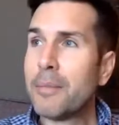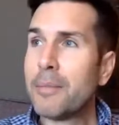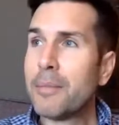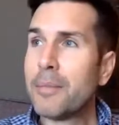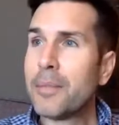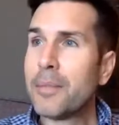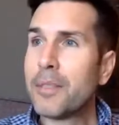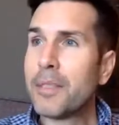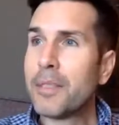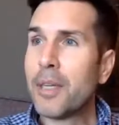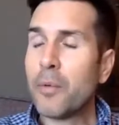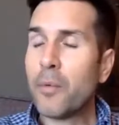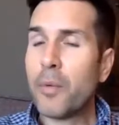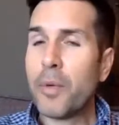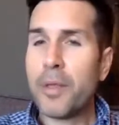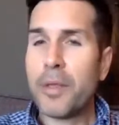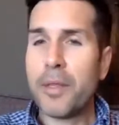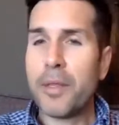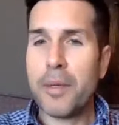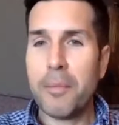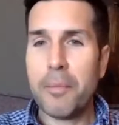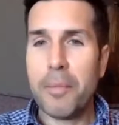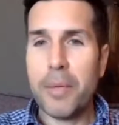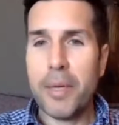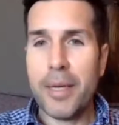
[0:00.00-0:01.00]
stuck with it
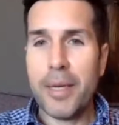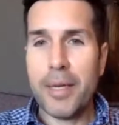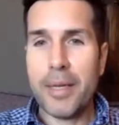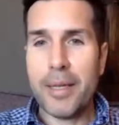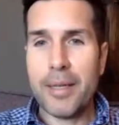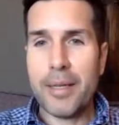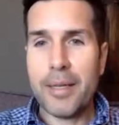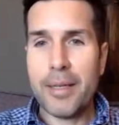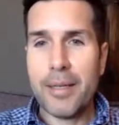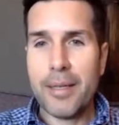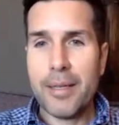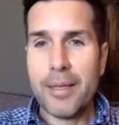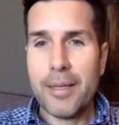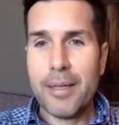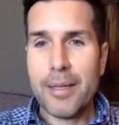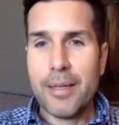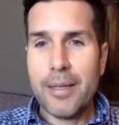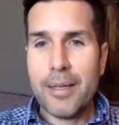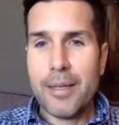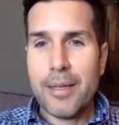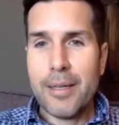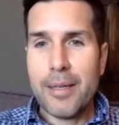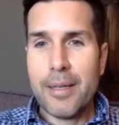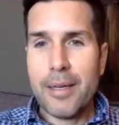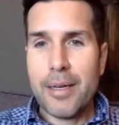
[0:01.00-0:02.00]
a bit.
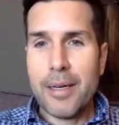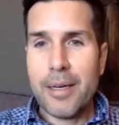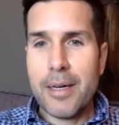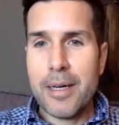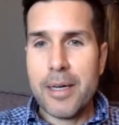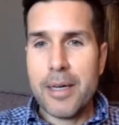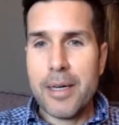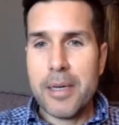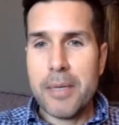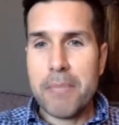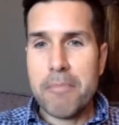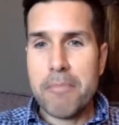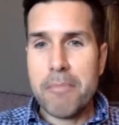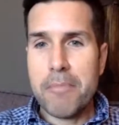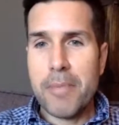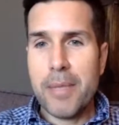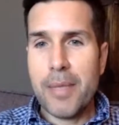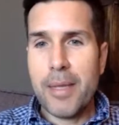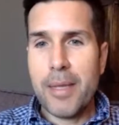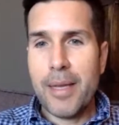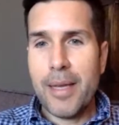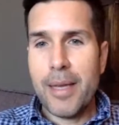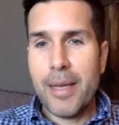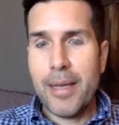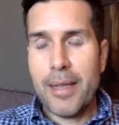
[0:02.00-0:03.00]
And
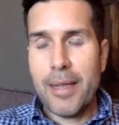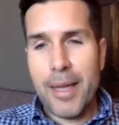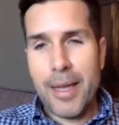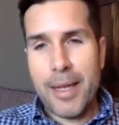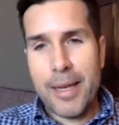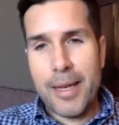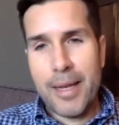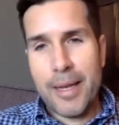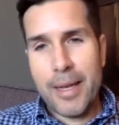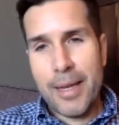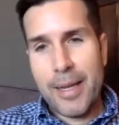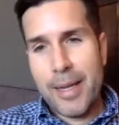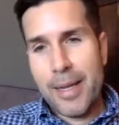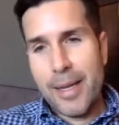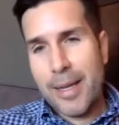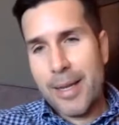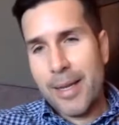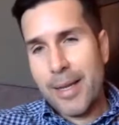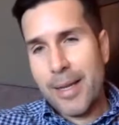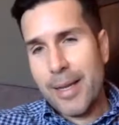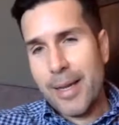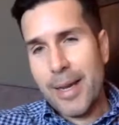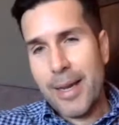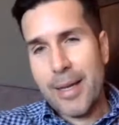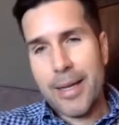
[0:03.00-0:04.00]
then
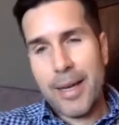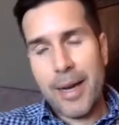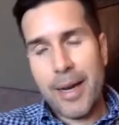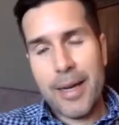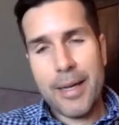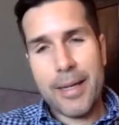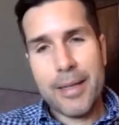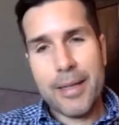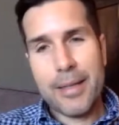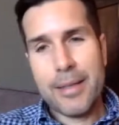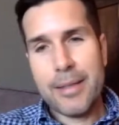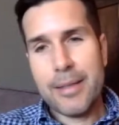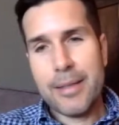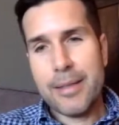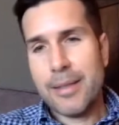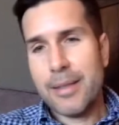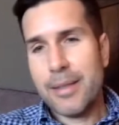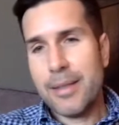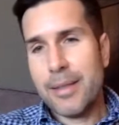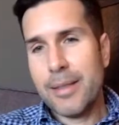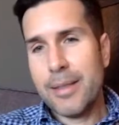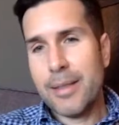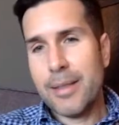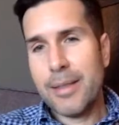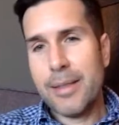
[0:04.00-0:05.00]
I
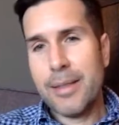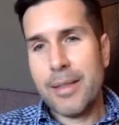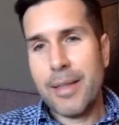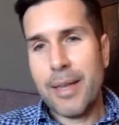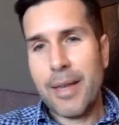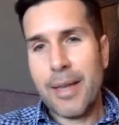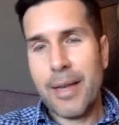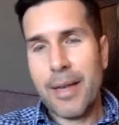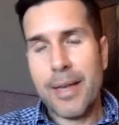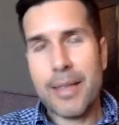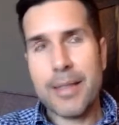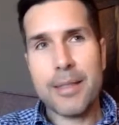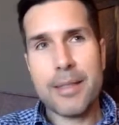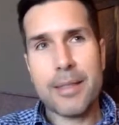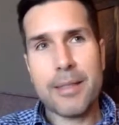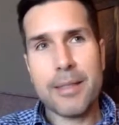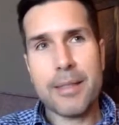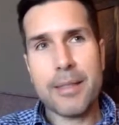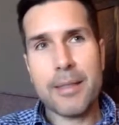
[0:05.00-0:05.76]
guess